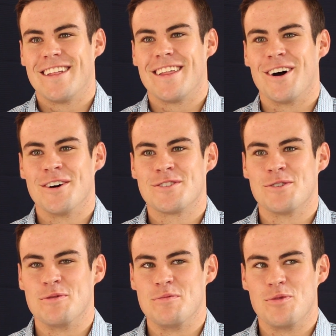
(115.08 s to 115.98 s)
They
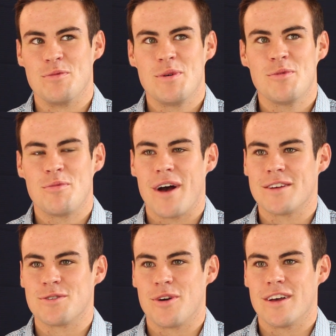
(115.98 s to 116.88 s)
also, when people
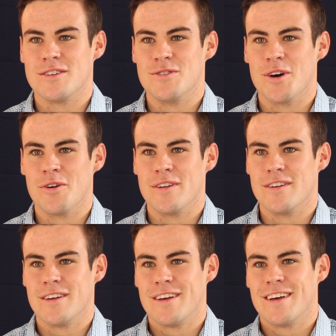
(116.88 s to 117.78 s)
pass away, as you know,
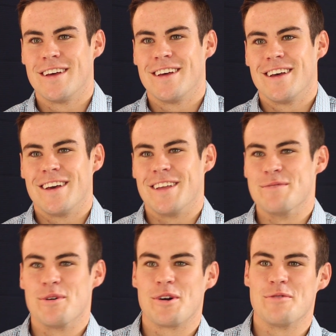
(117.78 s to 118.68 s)
in
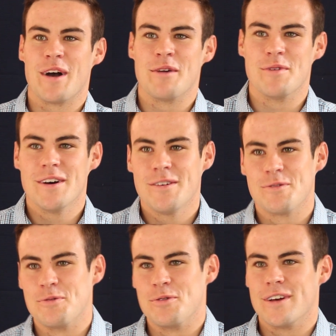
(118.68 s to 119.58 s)
the Book of Alma,
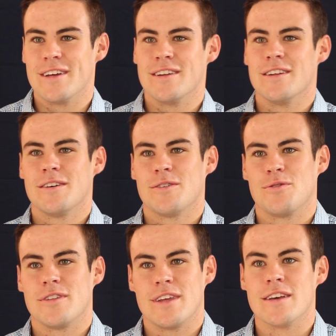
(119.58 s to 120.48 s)
when
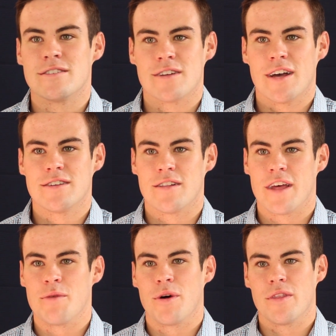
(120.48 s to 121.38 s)
one of the kings dies, they
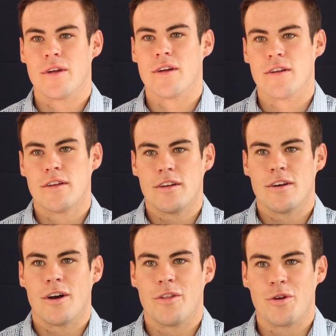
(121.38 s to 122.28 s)
lay him on
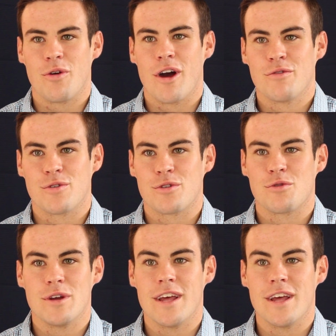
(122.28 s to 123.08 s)
the ground for 3